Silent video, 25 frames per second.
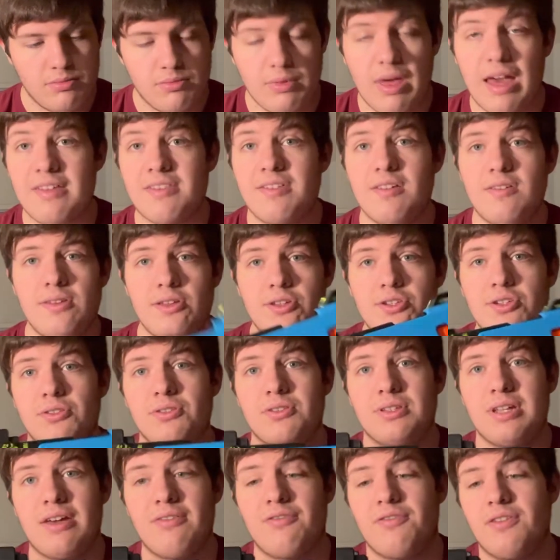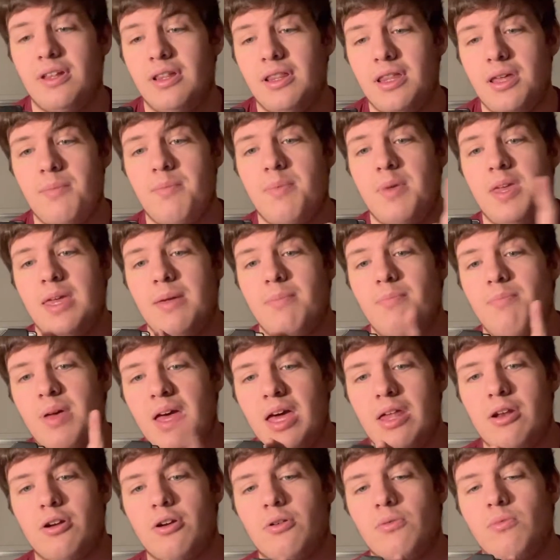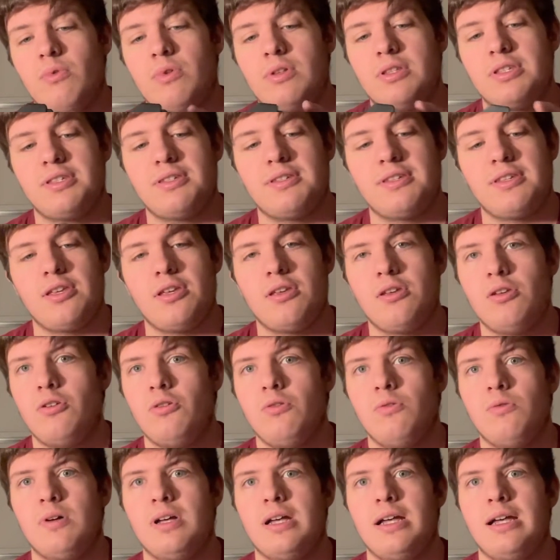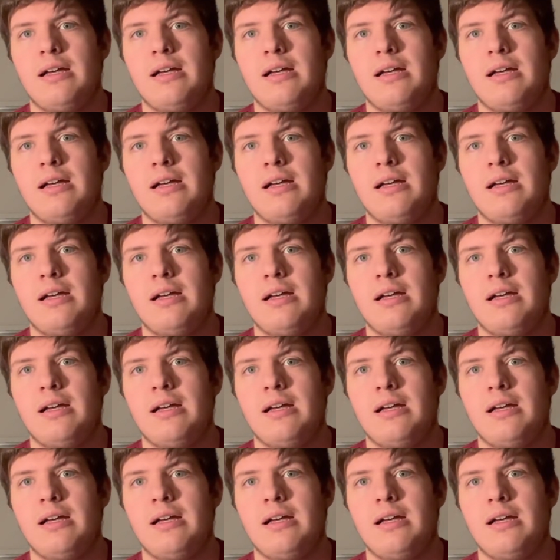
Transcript: I think these will definitely be better once you